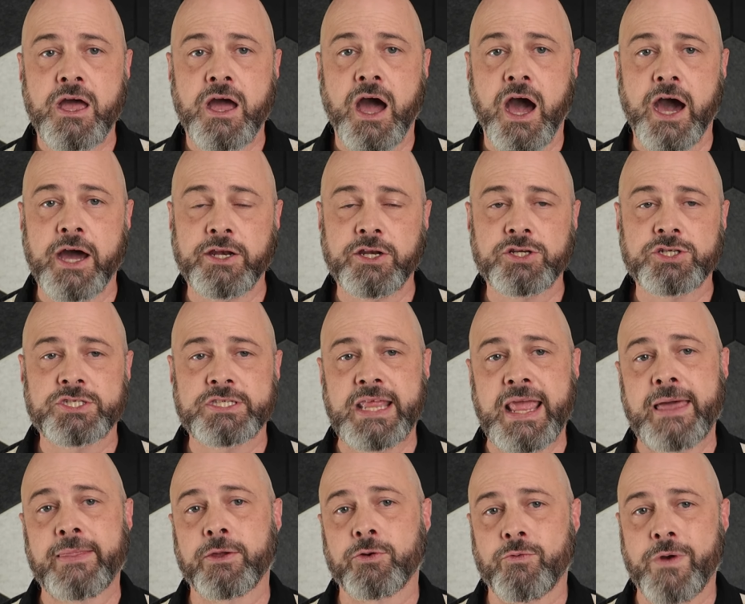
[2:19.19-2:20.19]

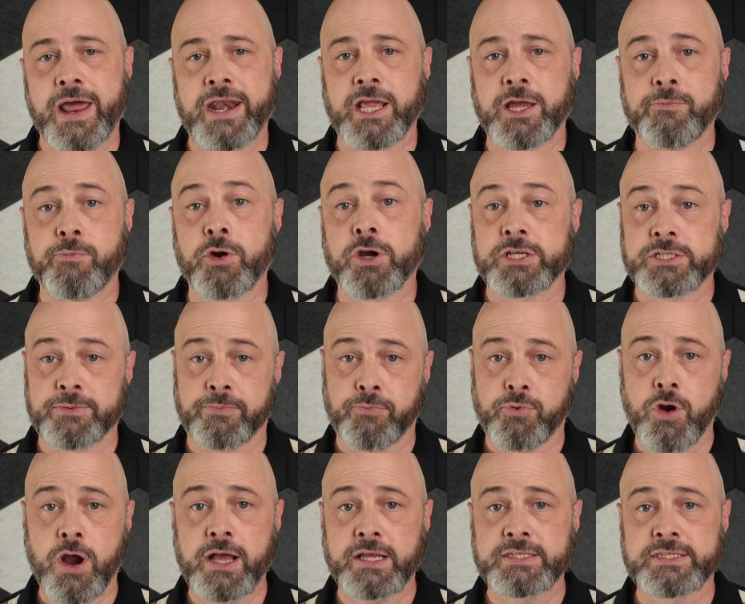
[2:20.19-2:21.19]
Understand that writing a book is a
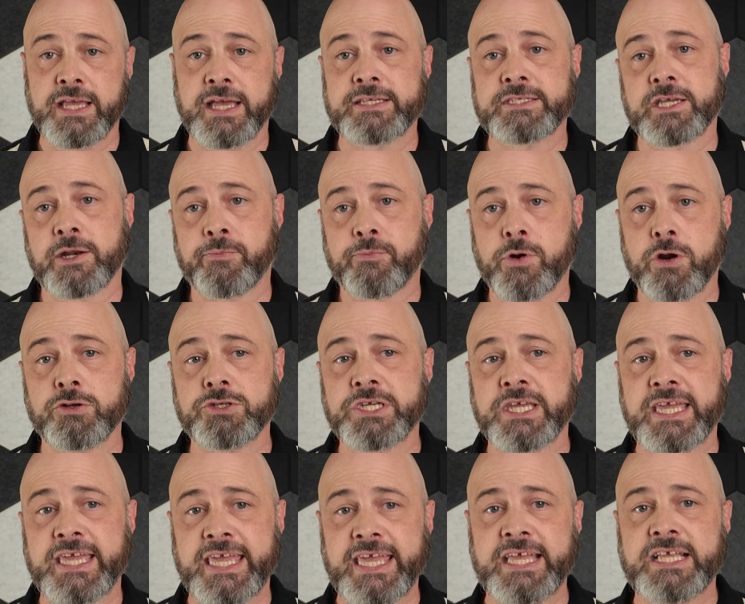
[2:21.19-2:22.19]
process and approach
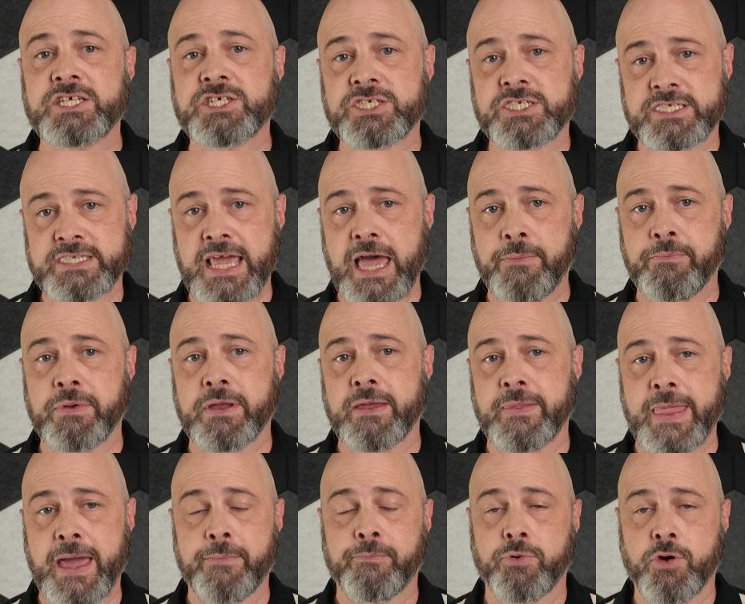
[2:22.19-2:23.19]
each step in
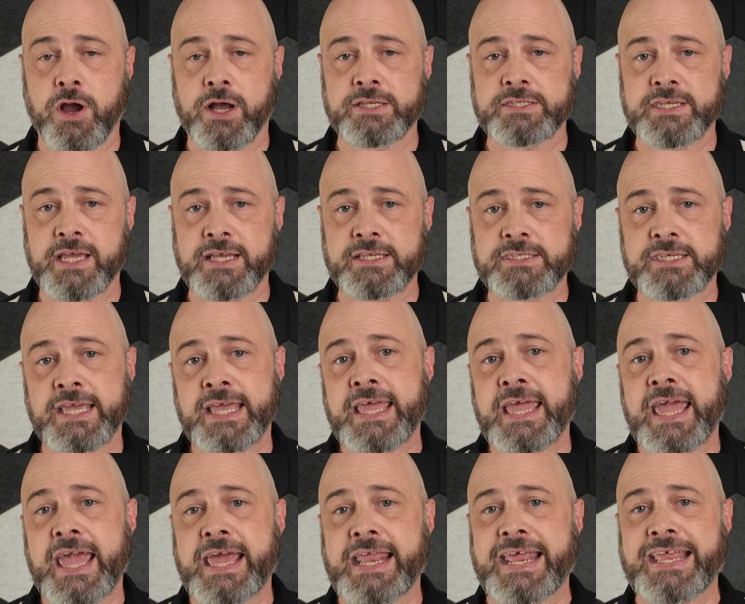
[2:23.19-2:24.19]
that process
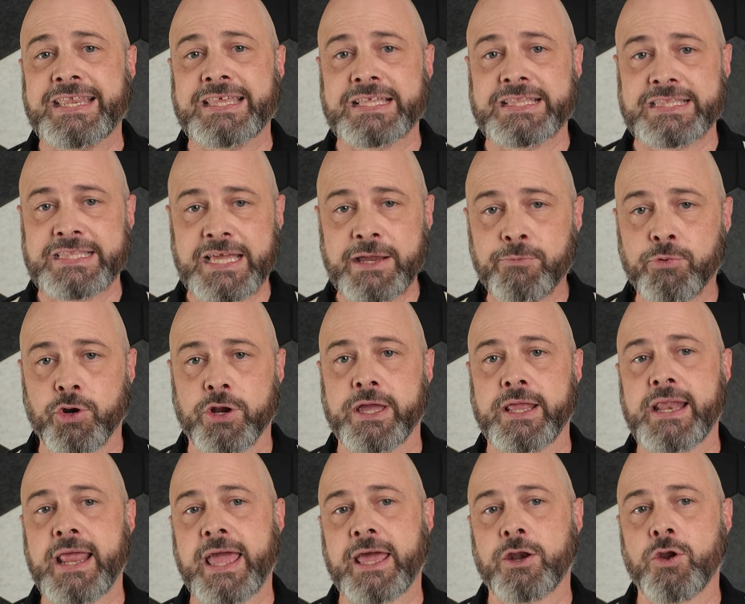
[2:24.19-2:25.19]
in a deliberate
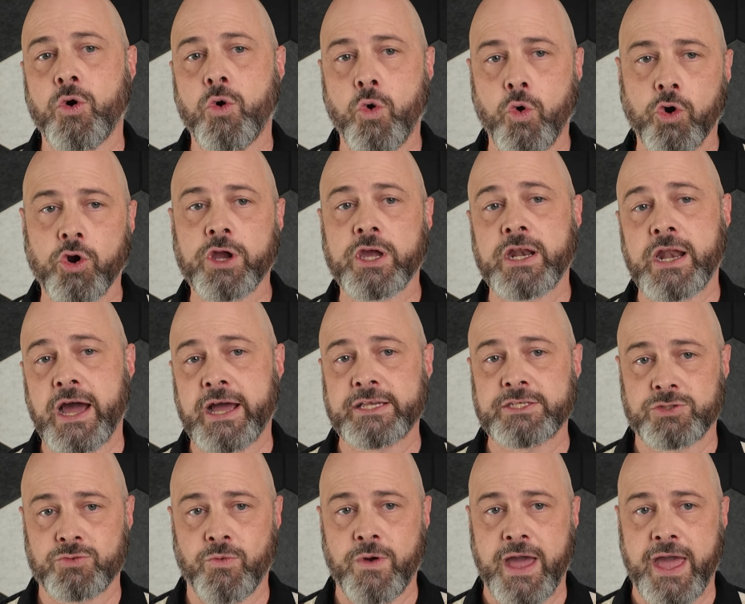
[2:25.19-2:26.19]
and organized
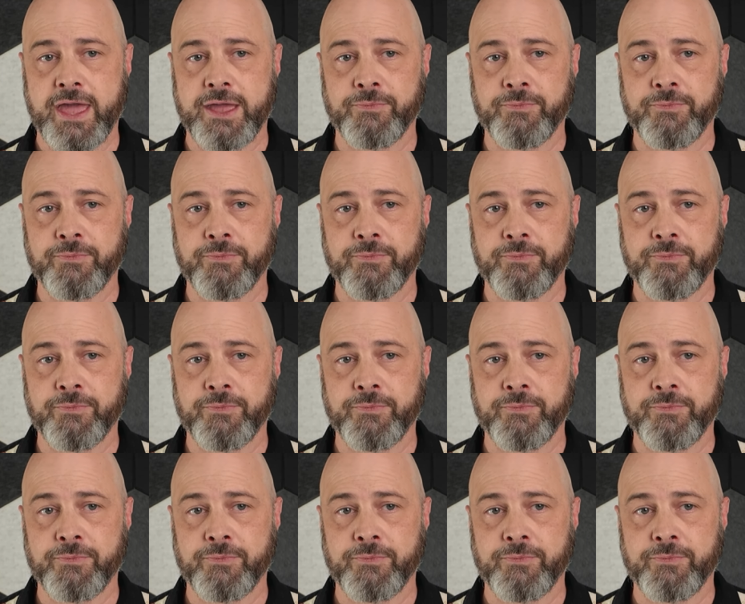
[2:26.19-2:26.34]
way.